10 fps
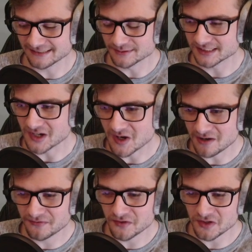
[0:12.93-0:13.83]
It was
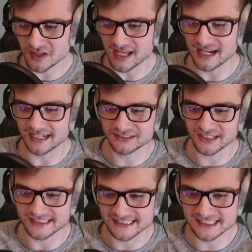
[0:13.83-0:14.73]
awful and I
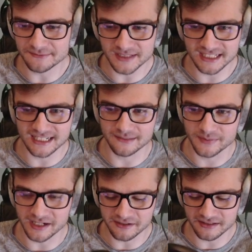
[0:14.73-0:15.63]
tried simming and
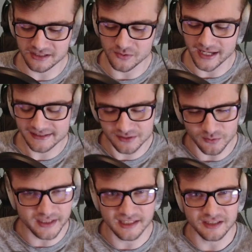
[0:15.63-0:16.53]
apparently you had to
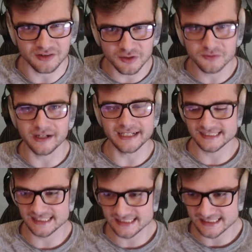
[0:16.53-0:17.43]
win like two
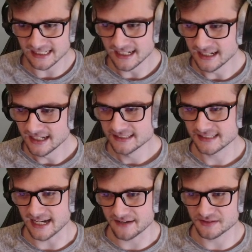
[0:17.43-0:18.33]
races
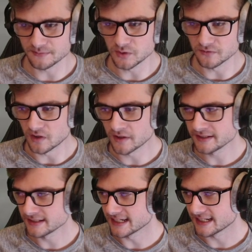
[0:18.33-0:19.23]
to have to move
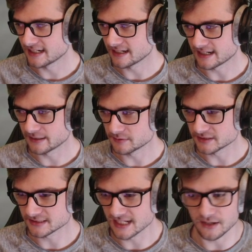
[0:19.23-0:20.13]
on and I
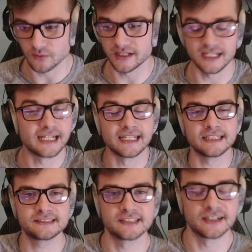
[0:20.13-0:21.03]
was not winning
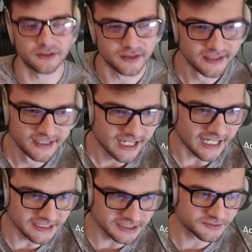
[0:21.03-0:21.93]
any so
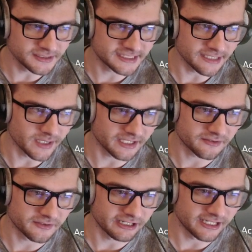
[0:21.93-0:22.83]
I just reset my
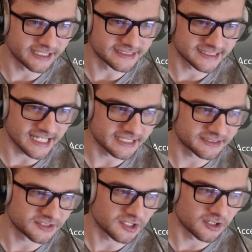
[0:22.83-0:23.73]
career and decided
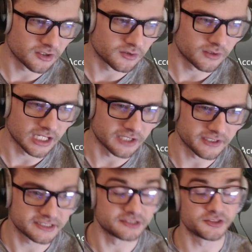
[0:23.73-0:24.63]
to go uh,
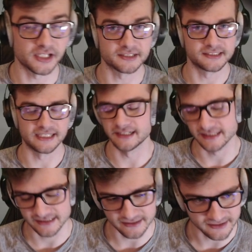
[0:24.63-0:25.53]
right to truck series.